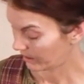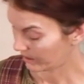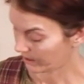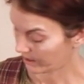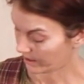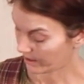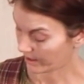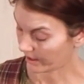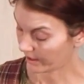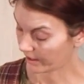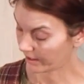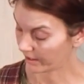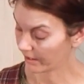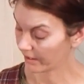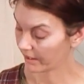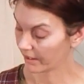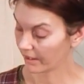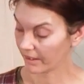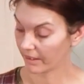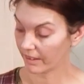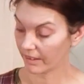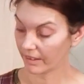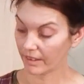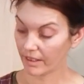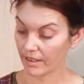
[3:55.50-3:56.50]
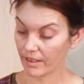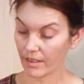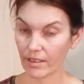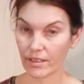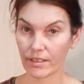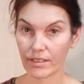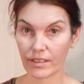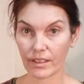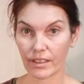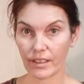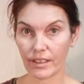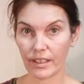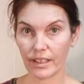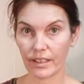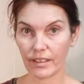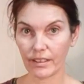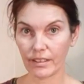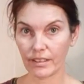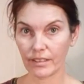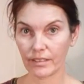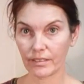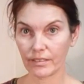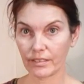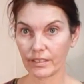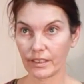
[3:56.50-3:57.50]
So this is
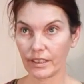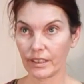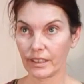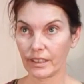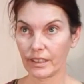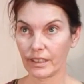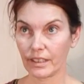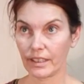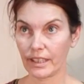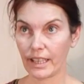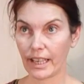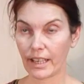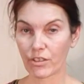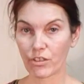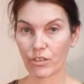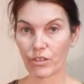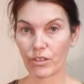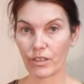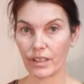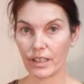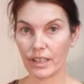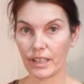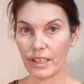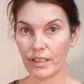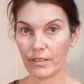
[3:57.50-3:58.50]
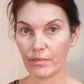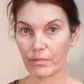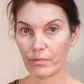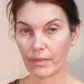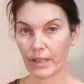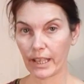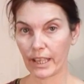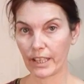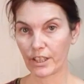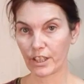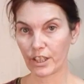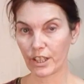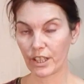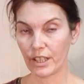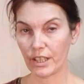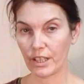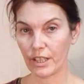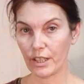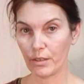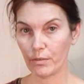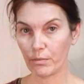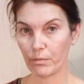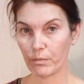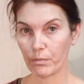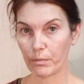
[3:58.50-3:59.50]
a naturally
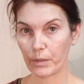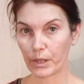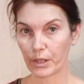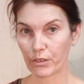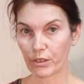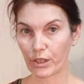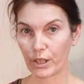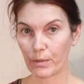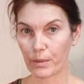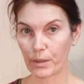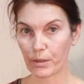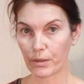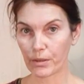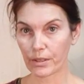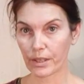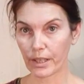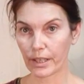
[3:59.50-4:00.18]
antimicrobial